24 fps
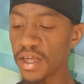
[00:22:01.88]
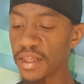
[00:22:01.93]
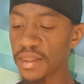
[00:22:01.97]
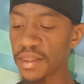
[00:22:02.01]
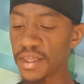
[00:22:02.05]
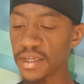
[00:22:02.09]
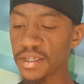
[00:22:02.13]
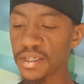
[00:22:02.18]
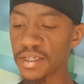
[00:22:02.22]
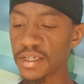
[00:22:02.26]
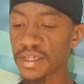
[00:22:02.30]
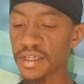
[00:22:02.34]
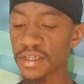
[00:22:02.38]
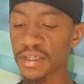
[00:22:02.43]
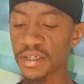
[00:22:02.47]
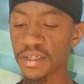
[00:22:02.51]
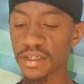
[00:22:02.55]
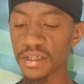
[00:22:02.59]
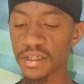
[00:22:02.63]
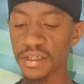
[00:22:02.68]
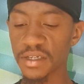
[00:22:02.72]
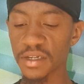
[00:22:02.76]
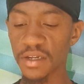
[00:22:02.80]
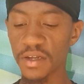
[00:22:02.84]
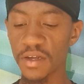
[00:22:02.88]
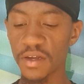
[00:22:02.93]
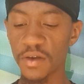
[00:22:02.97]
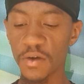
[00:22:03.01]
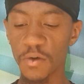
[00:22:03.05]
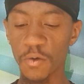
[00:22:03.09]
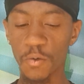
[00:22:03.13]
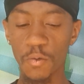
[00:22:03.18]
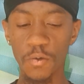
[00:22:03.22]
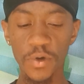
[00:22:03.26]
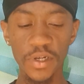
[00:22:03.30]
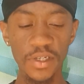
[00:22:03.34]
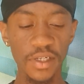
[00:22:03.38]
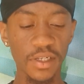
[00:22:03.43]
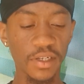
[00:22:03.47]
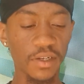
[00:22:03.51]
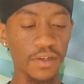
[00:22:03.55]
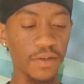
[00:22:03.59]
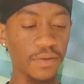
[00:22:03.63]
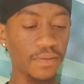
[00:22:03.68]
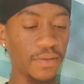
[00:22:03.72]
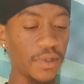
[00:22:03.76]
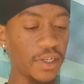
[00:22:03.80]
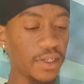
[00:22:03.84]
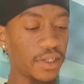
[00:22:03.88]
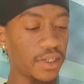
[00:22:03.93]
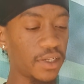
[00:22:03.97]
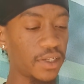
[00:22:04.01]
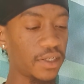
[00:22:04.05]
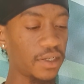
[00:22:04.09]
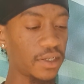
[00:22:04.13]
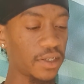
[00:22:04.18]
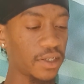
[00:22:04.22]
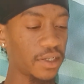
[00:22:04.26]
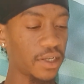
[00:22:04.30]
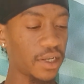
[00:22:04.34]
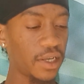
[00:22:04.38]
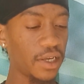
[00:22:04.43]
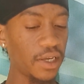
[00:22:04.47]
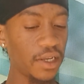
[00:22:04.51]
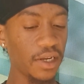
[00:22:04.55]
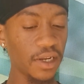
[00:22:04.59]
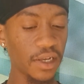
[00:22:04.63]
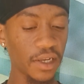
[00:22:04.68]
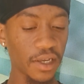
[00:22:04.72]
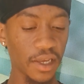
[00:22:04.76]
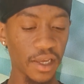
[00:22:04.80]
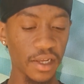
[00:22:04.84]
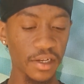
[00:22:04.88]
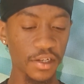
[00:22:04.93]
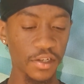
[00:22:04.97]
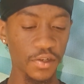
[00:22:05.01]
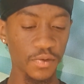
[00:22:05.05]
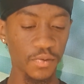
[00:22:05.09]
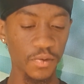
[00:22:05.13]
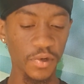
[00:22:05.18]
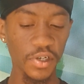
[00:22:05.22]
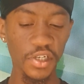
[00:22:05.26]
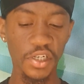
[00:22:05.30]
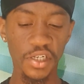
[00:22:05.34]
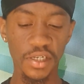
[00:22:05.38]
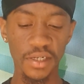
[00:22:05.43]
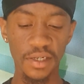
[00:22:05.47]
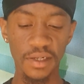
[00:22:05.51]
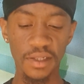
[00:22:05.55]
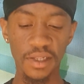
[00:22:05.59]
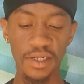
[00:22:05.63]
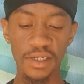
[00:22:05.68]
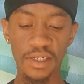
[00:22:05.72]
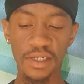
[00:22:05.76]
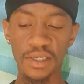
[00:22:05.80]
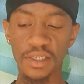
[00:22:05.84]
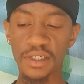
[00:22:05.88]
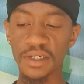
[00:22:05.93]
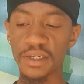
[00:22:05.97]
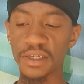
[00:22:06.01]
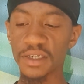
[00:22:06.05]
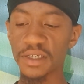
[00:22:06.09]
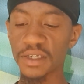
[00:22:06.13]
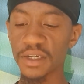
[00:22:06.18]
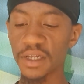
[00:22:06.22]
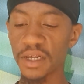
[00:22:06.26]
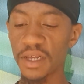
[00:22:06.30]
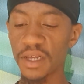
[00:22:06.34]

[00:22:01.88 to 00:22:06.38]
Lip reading: this is wisdom, this is heeding intuition, this is